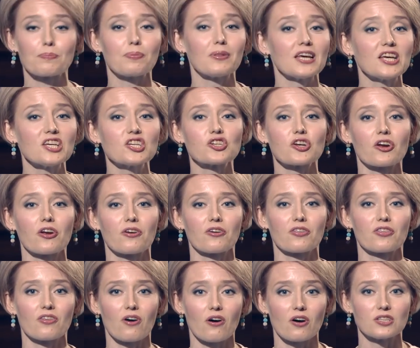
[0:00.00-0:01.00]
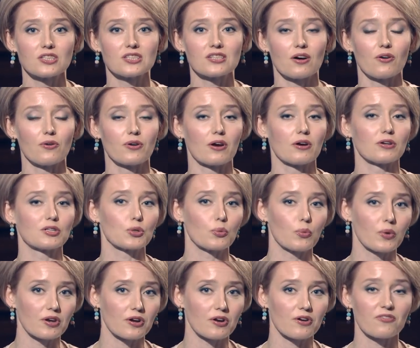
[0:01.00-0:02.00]
please share your thoughts on our
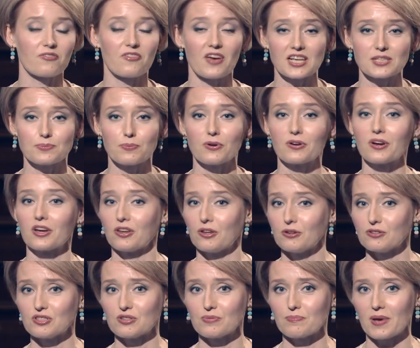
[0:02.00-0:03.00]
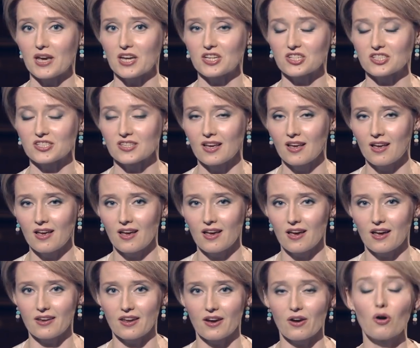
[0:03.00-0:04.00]
Twitter, Facebook, and YouTube pages.
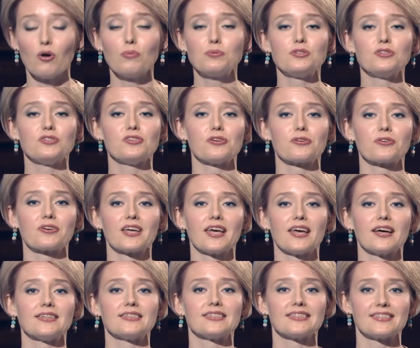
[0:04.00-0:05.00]
And I hope to see you again,